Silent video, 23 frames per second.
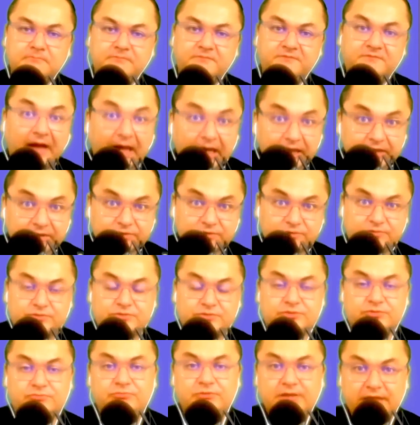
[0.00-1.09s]

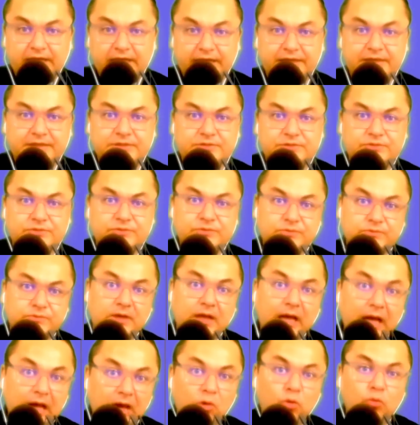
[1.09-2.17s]
factors related to
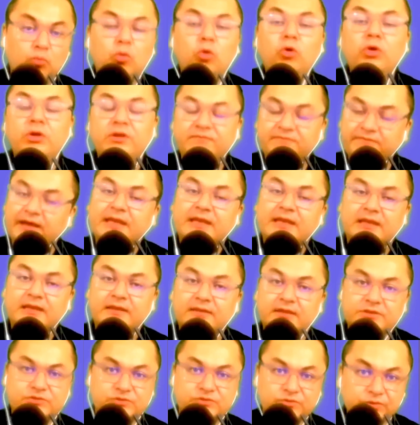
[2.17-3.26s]
how
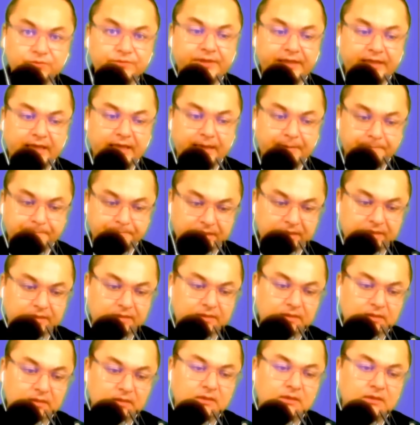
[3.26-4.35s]
motivated a student can
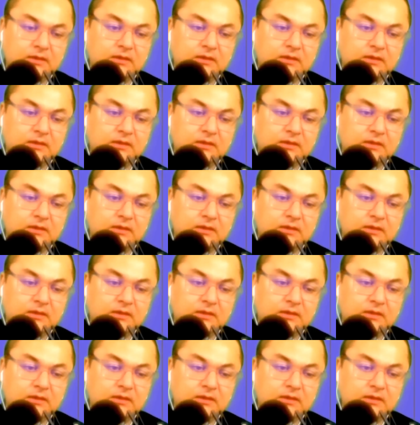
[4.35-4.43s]
be,